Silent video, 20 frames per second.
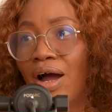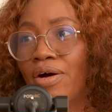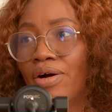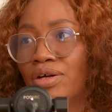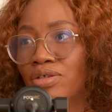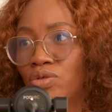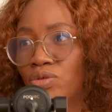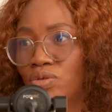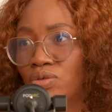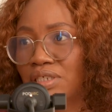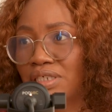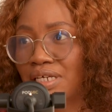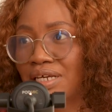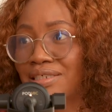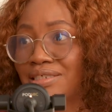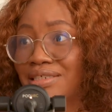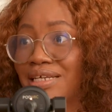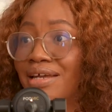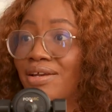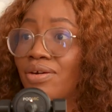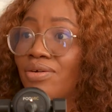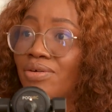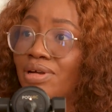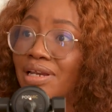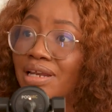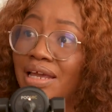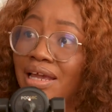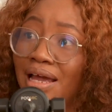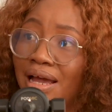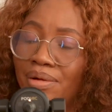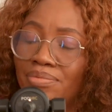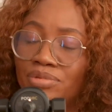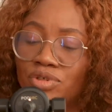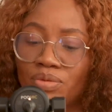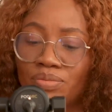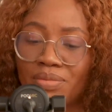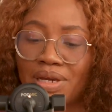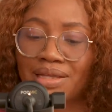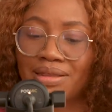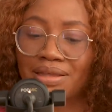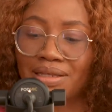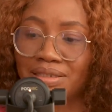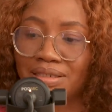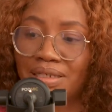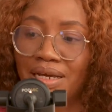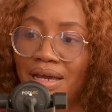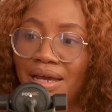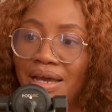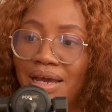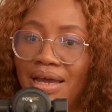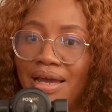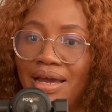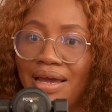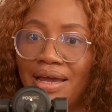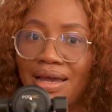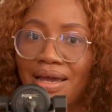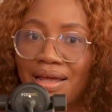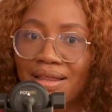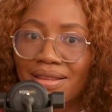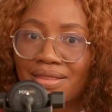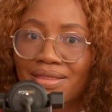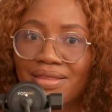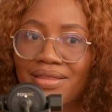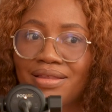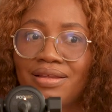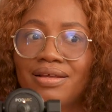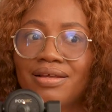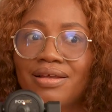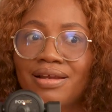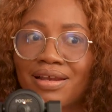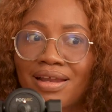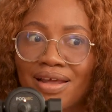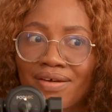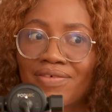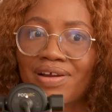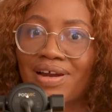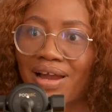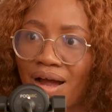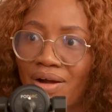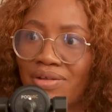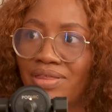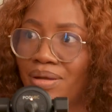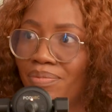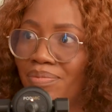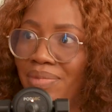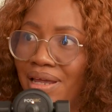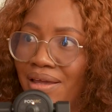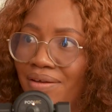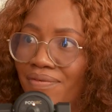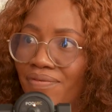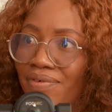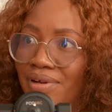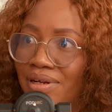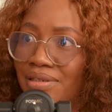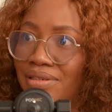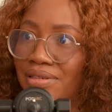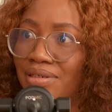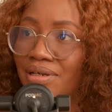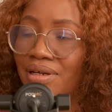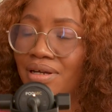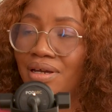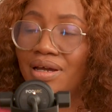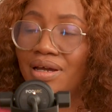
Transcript: our 2 cents and really help to make this level out the playing field.